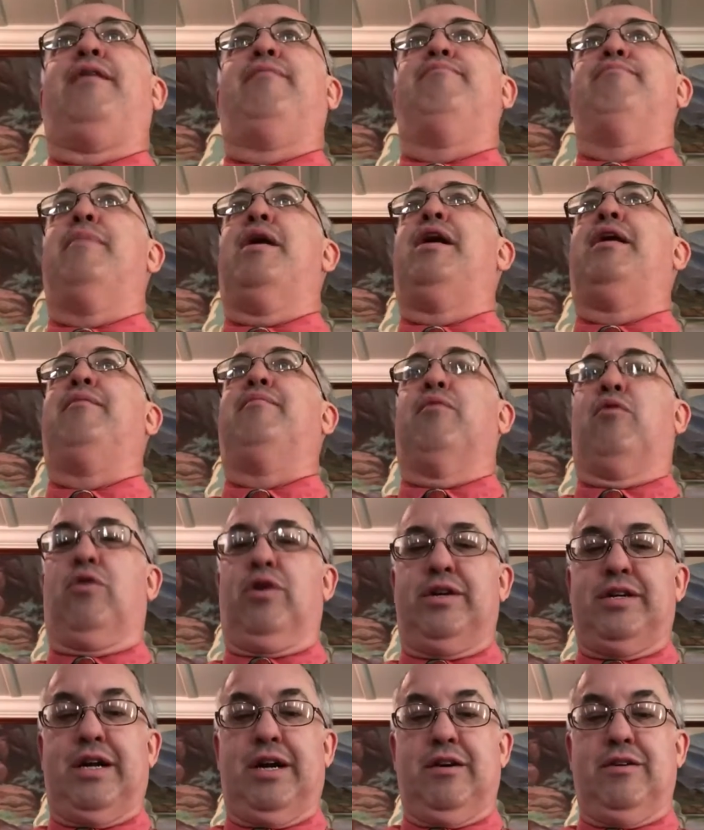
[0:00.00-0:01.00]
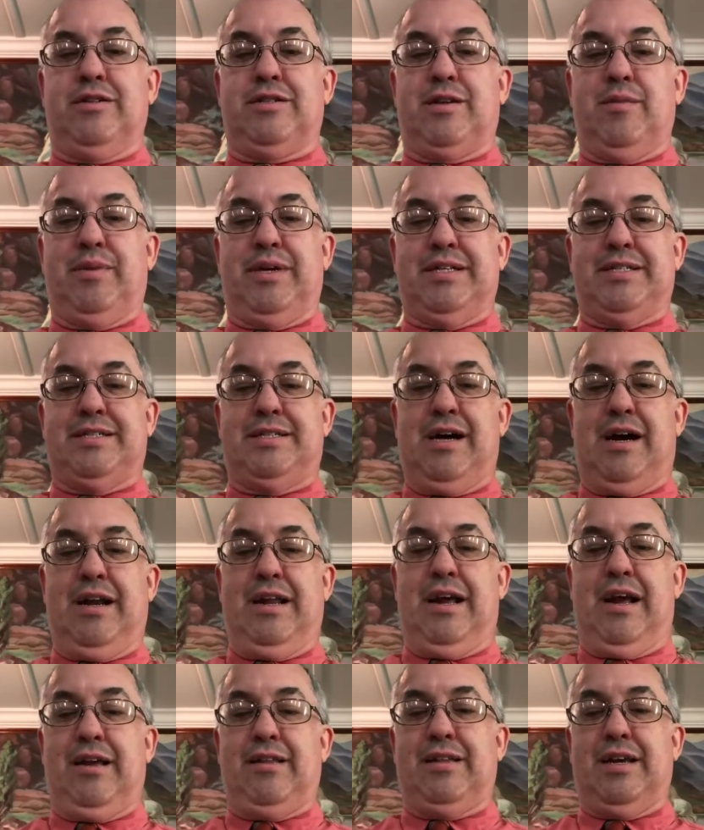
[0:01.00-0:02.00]
had many more years to be
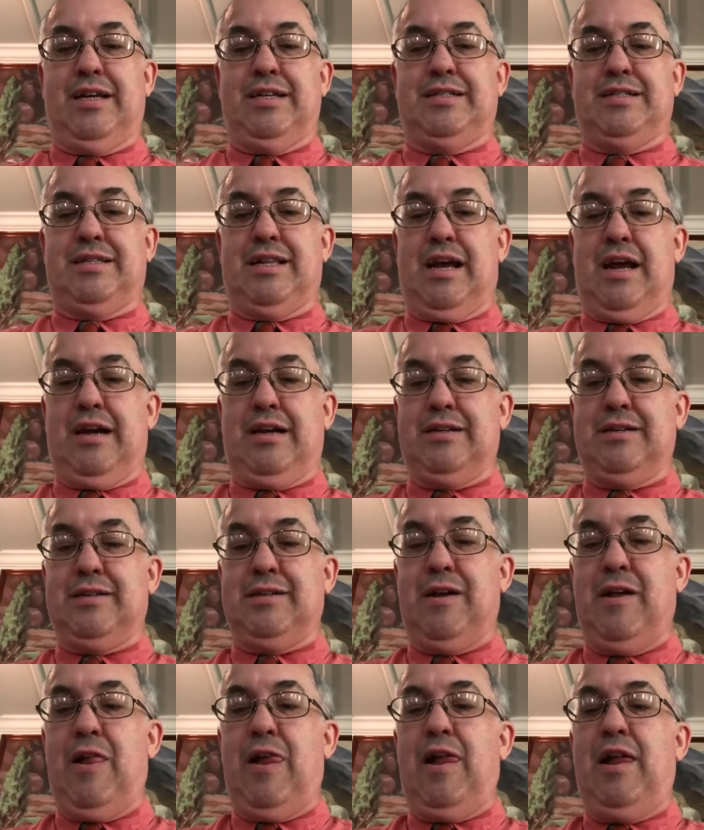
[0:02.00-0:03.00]
studying these things.